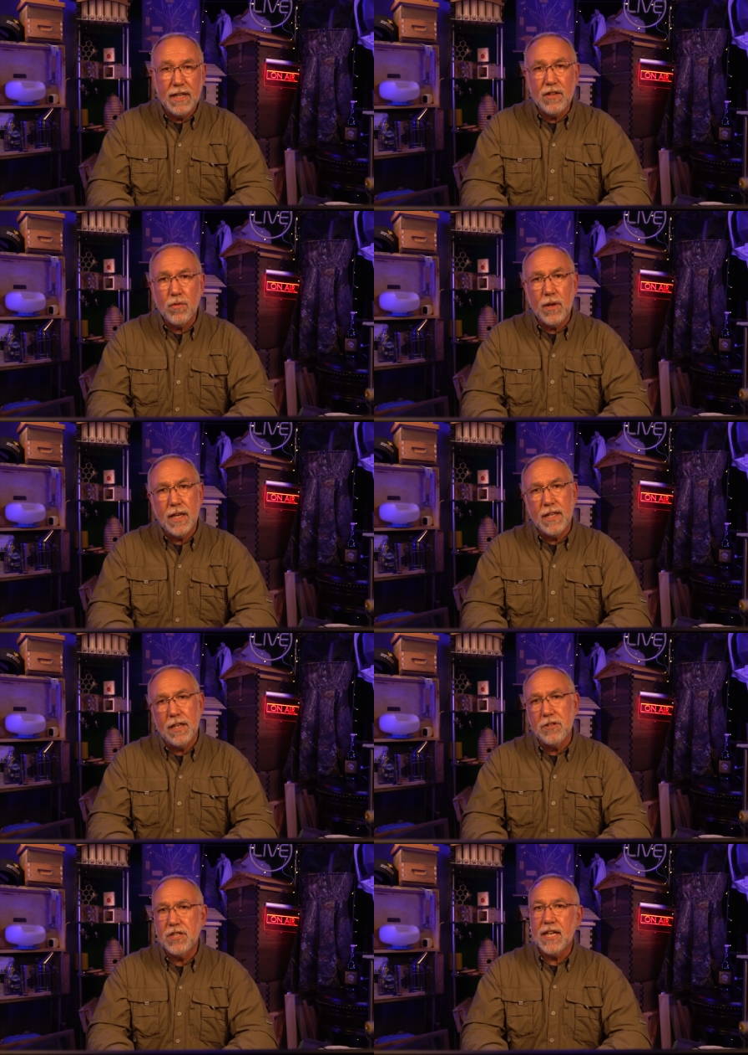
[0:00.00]
That's why
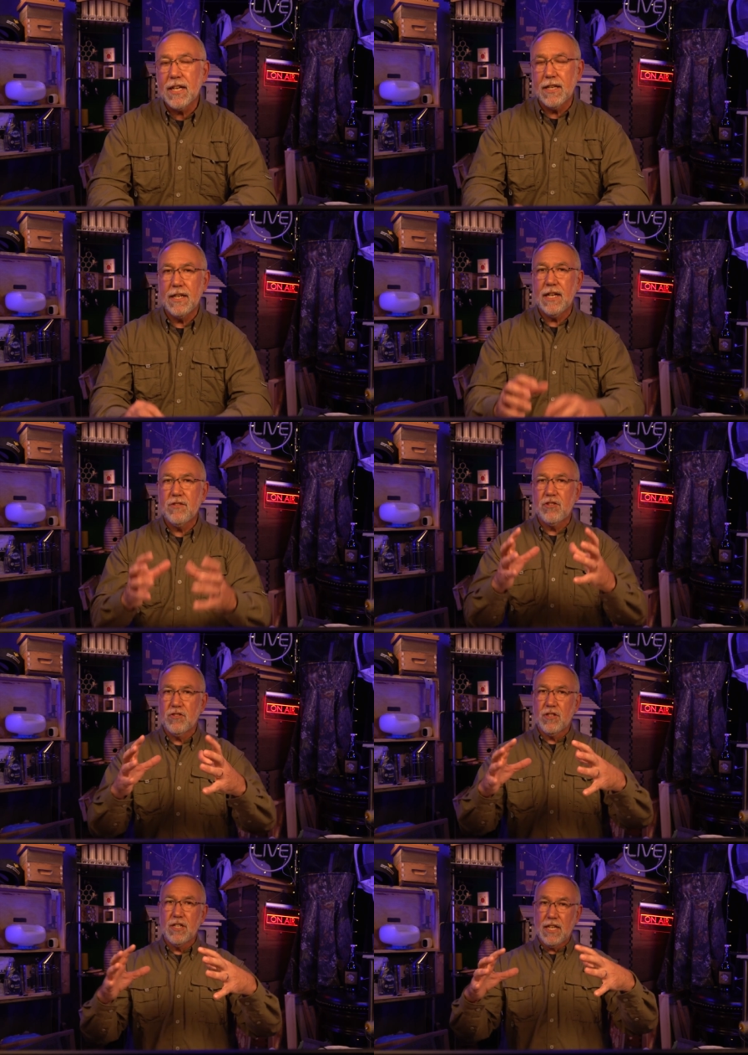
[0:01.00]
yellow jacket nests
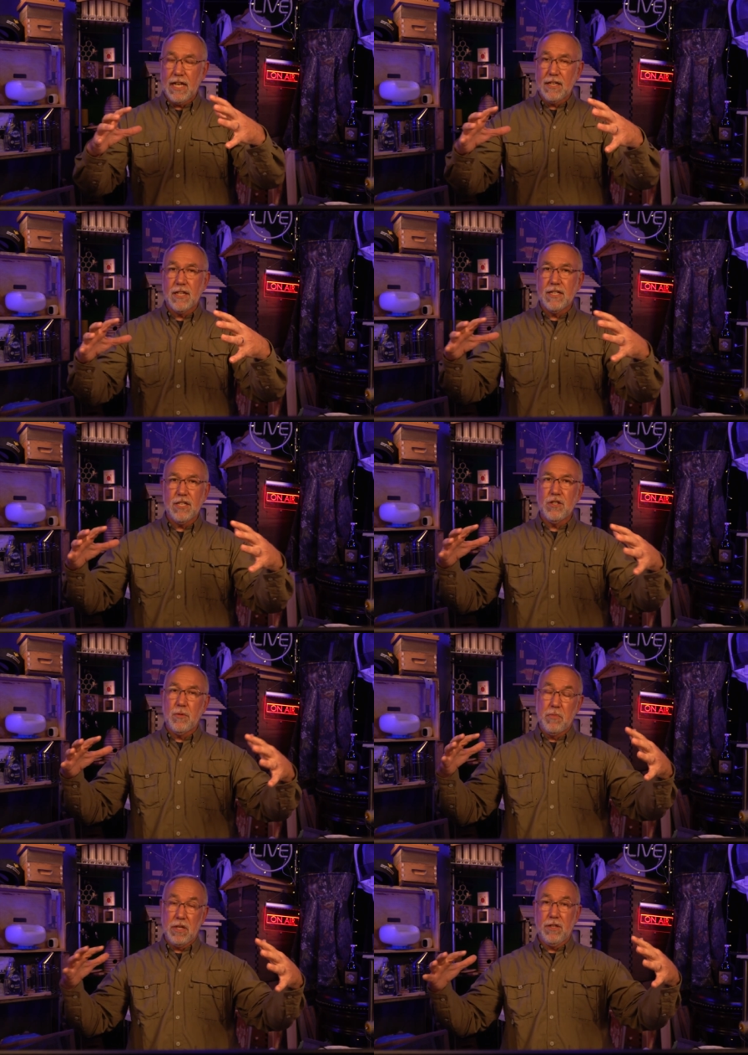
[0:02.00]
just can continue to
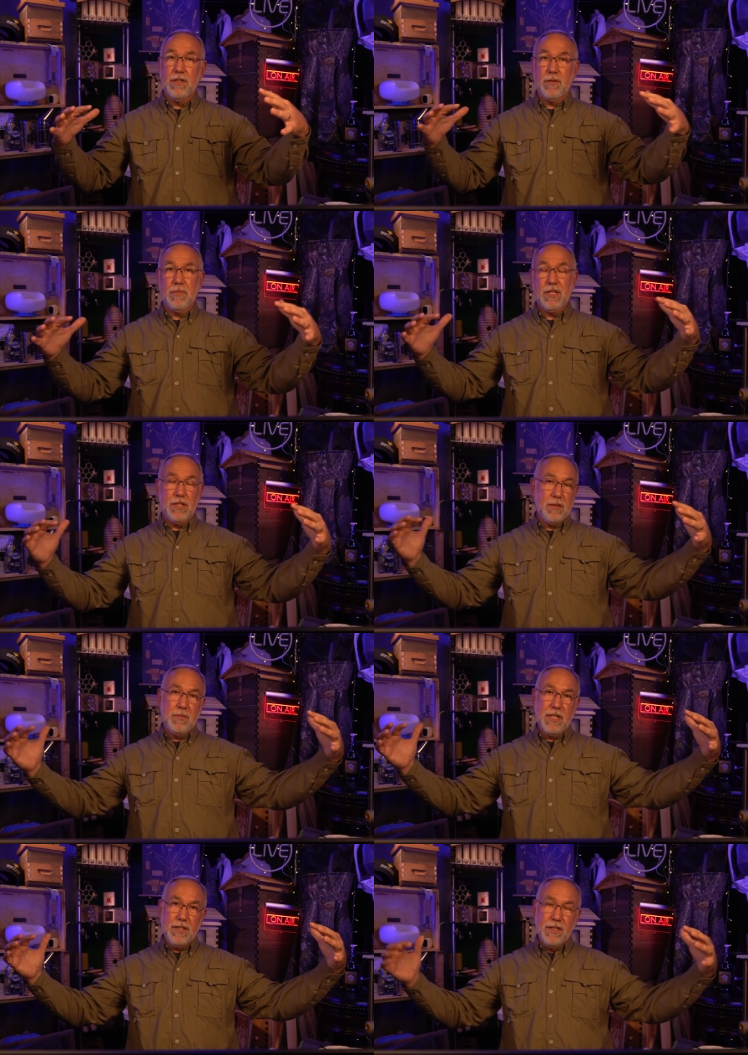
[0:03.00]
build and build and
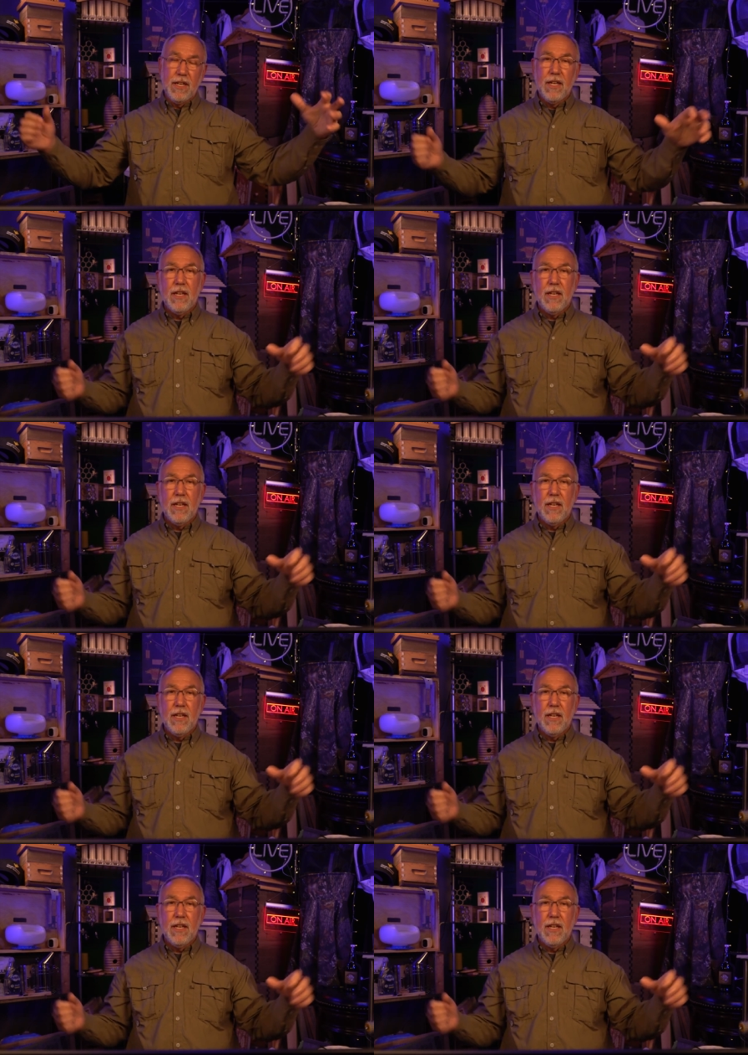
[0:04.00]
build